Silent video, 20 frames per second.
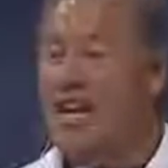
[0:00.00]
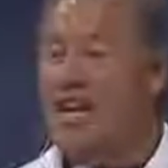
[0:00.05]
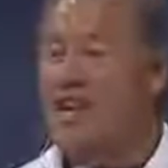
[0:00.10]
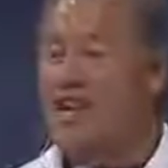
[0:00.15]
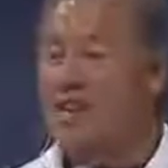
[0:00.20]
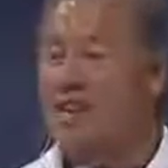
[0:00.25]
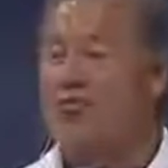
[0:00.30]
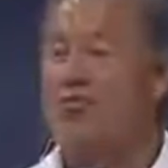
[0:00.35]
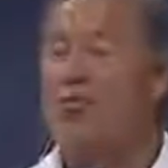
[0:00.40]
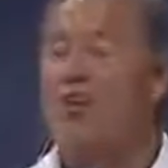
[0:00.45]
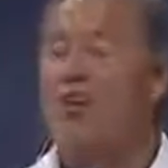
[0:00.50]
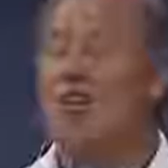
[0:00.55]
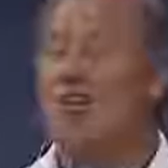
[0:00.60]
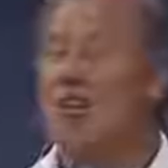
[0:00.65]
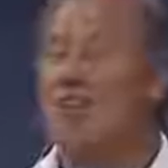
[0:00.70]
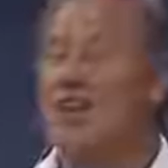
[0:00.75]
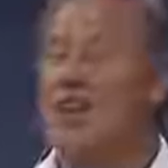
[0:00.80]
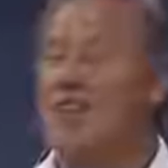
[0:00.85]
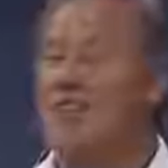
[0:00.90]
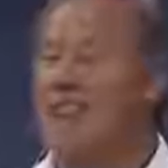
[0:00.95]
You
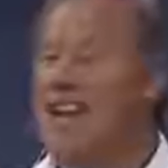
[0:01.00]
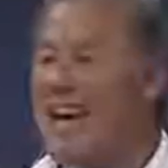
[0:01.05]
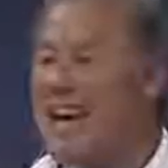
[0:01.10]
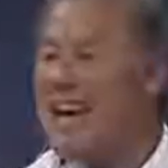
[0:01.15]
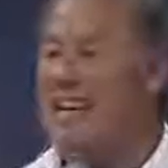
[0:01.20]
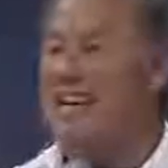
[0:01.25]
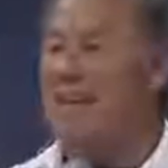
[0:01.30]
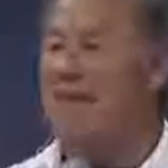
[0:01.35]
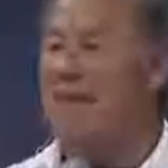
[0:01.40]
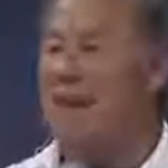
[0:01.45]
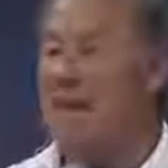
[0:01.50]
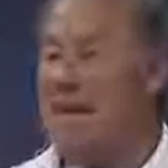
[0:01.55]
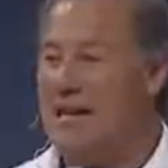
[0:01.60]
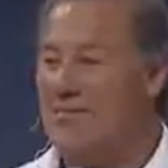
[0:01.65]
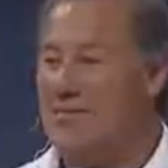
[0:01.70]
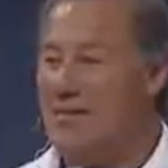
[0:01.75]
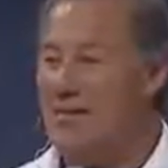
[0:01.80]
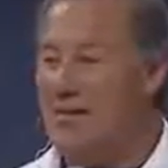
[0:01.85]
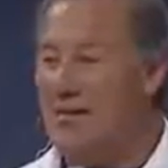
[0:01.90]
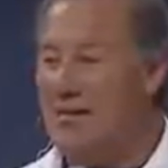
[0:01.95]
hardly have any
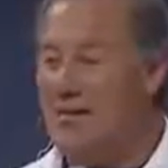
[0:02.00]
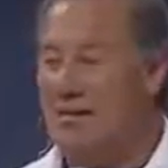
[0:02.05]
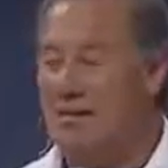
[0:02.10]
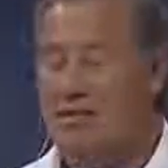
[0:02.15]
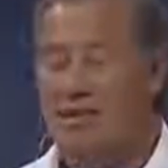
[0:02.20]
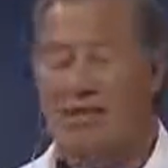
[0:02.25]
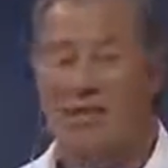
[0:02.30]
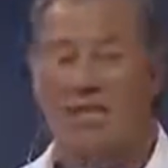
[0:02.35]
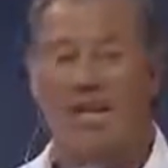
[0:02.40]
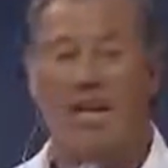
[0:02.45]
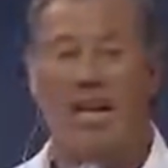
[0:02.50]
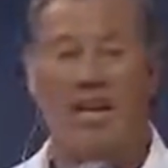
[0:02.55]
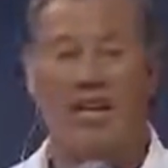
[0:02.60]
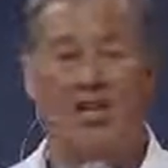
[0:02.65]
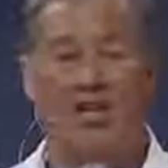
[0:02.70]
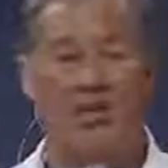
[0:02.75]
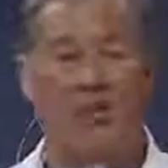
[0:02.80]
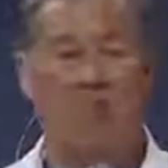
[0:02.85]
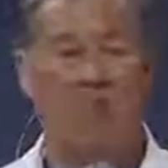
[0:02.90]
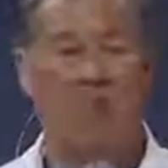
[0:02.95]
Bibles,
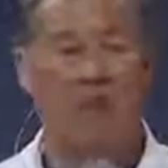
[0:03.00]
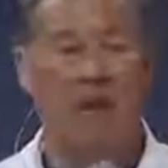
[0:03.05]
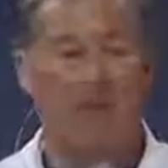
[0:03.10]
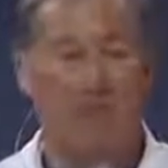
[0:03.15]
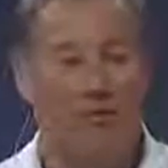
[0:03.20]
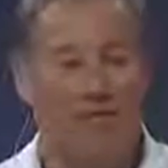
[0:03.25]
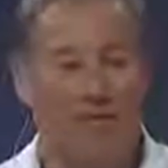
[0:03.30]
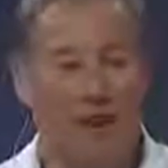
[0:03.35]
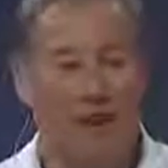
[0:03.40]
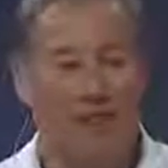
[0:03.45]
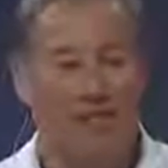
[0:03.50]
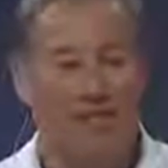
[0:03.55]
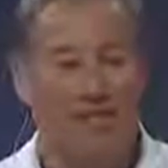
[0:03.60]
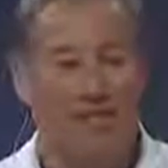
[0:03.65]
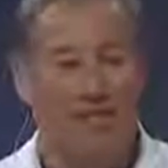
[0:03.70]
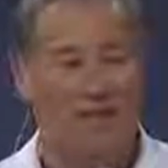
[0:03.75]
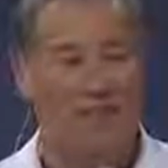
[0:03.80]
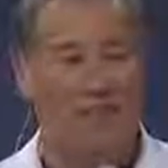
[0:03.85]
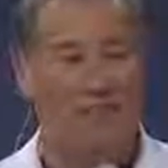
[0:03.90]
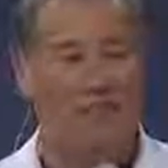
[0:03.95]
and you memorize
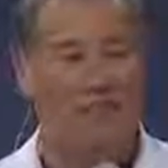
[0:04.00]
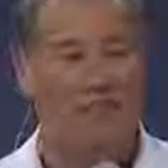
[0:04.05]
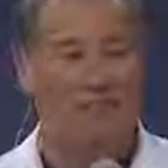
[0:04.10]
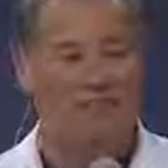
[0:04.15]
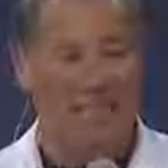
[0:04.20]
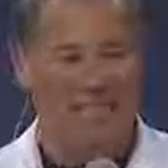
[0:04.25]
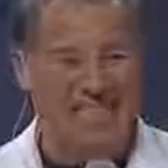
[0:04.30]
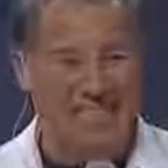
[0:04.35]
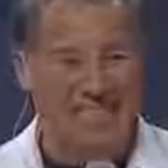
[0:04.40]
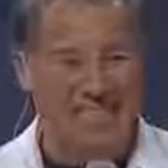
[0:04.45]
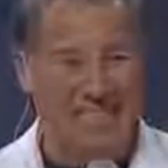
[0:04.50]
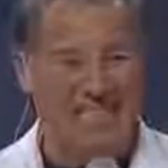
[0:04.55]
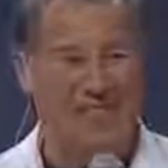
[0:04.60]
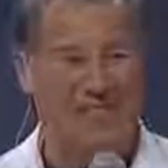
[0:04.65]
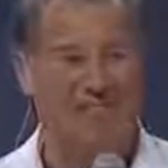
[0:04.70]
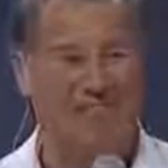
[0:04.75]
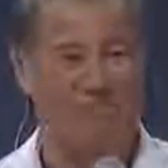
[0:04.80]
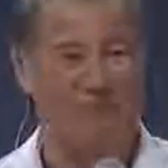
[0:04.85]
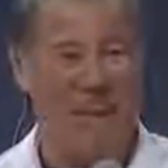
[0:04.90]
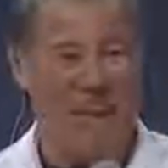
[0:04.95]
them from pieces
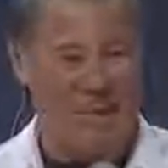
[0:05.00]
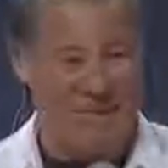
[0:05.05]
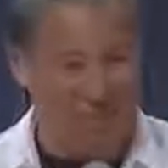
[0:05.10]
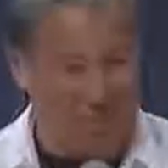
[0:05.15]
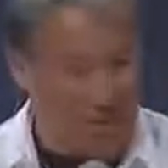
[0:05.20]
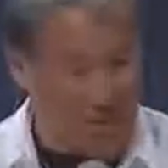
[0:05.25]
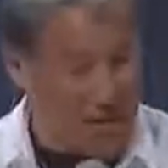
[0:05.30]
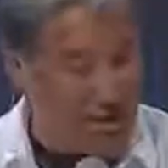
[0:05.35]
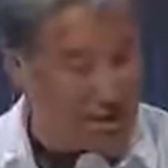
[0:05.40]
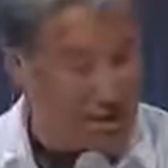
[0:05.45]
of paper.